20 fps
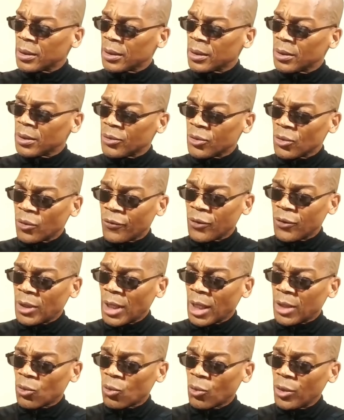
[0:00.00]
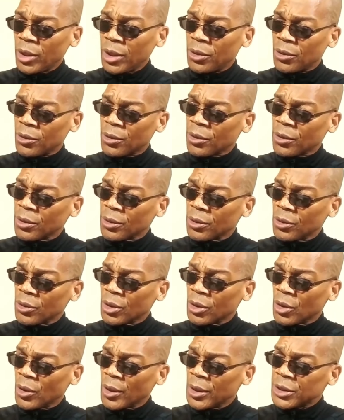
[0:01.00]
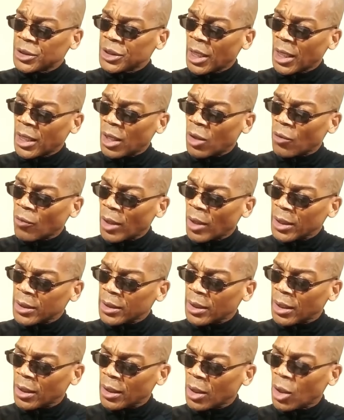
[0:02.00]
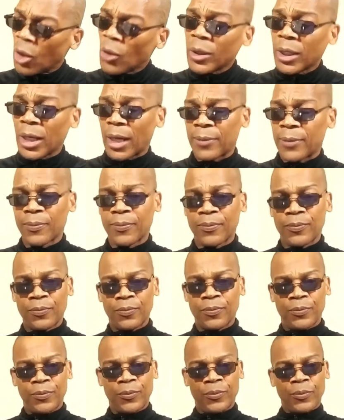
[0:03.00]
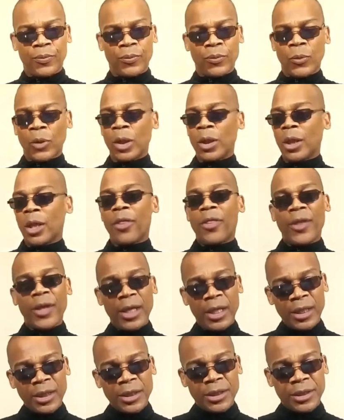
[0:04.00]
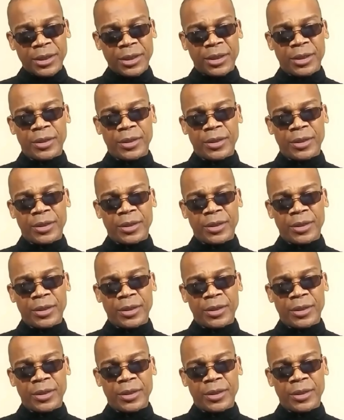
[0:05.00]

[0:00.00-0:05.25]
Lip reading: So if you're not a reader, you can go ahead and check out right now. Okay. This